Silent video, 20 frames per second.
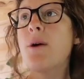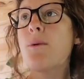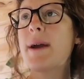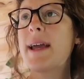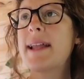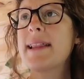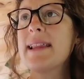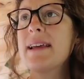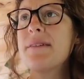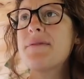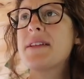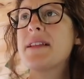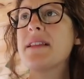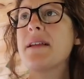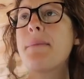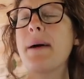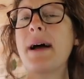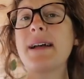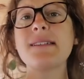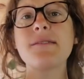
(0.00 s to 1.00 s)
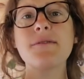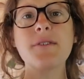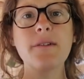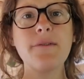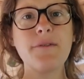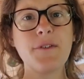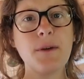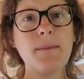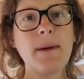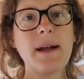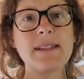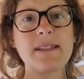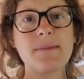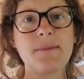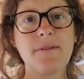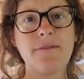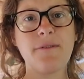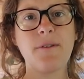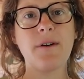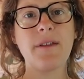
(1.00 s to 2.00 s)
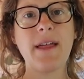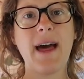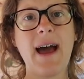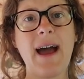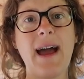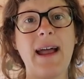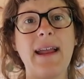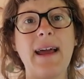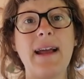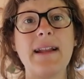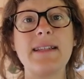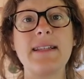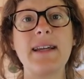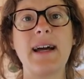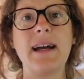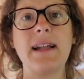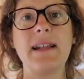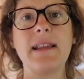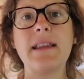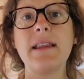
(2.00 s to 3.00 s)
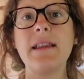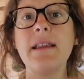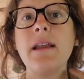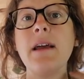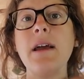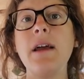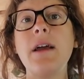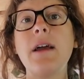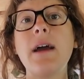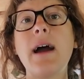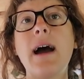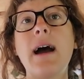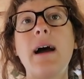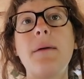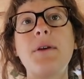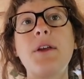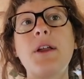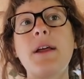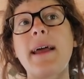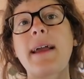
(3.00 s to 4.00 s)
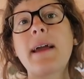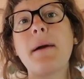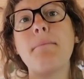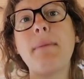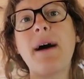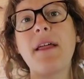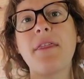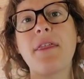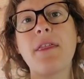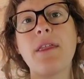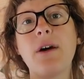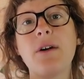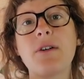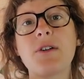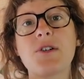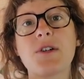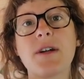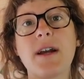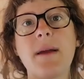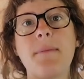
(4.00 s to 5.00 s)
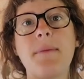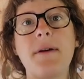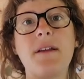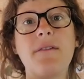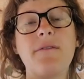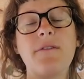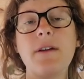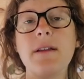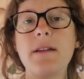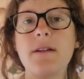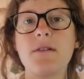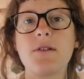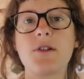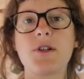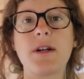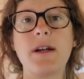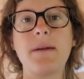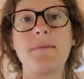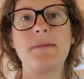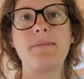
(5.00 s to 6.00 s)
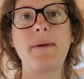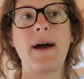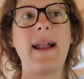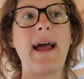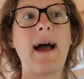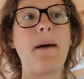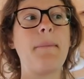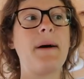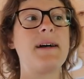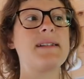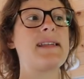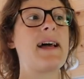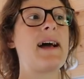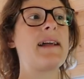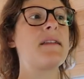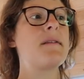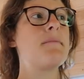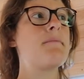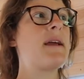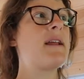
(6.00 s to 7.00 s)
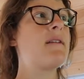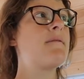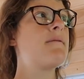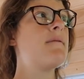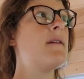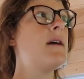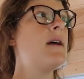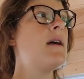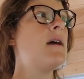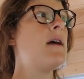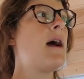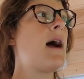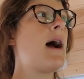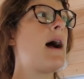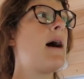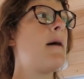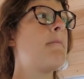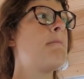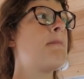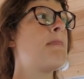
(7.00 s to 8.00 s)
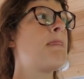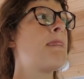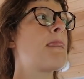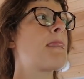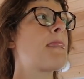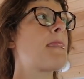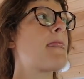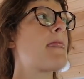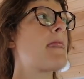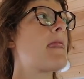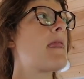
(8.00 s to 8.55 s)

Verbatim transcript: We had lived in the bus for a few months before that and had done um, you know, like a month long trip and a few little trips, but our bus hadn't been um,